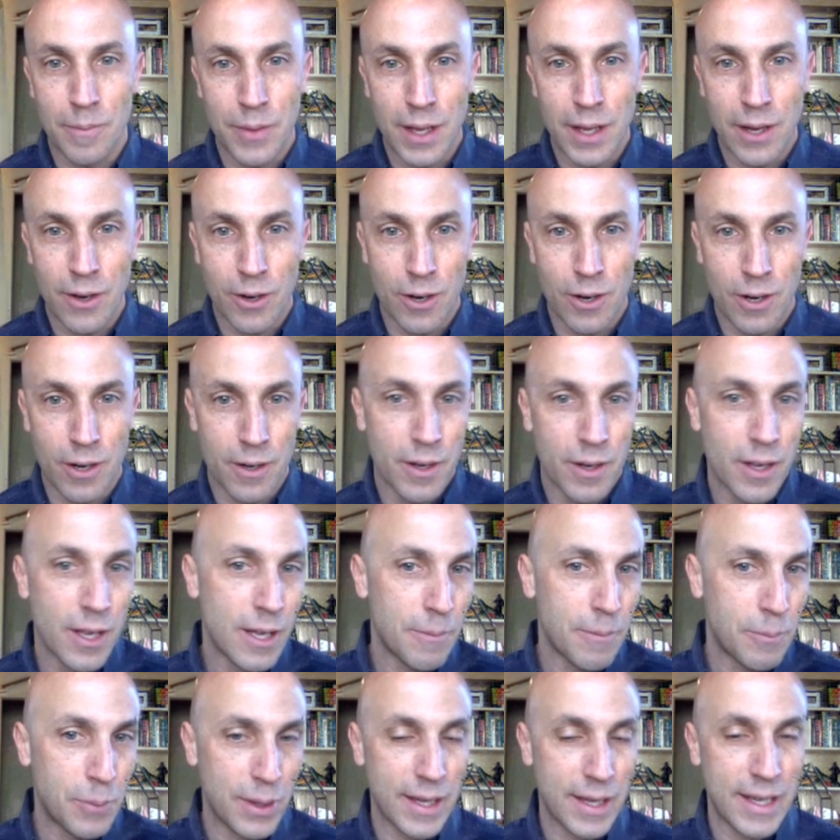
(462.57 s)
There are
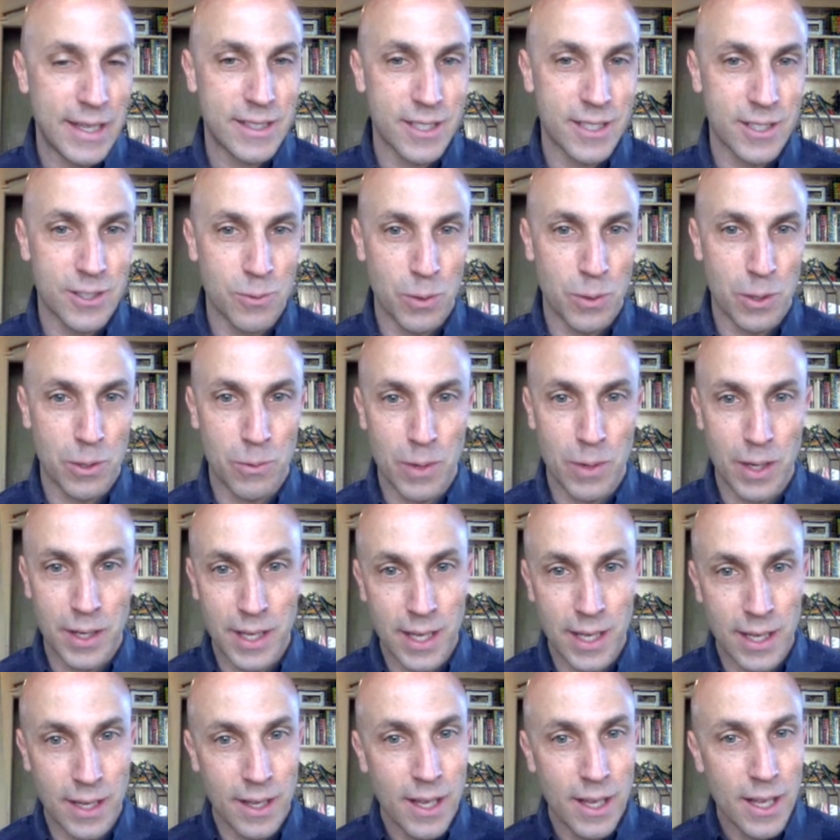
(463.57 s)
places where
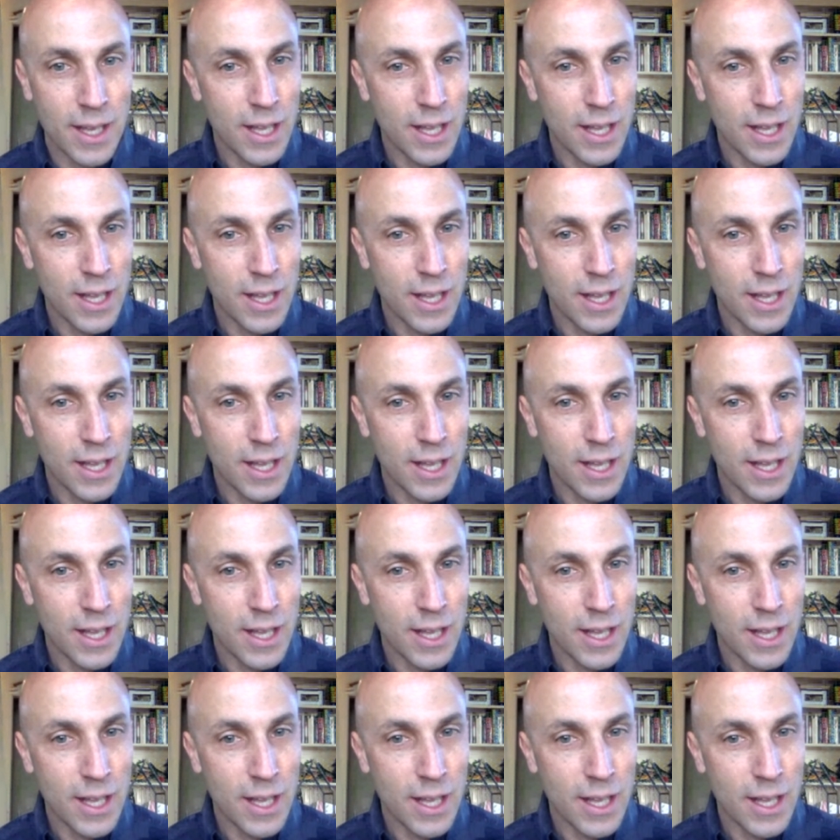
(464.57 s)
running